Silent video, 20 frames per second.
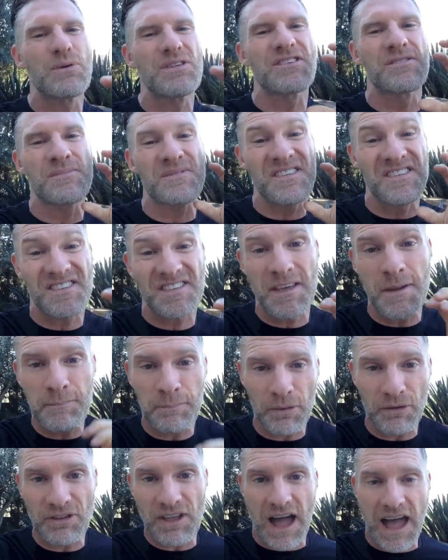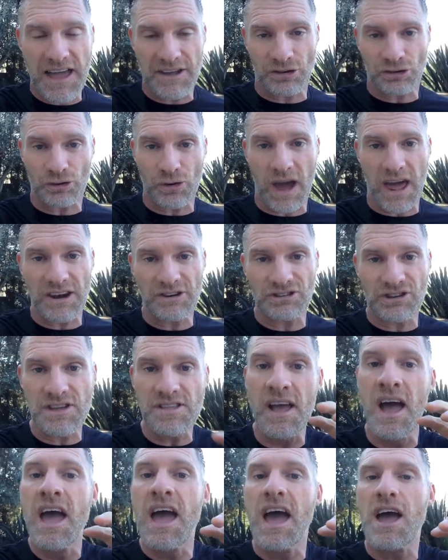with some simple diet strategies,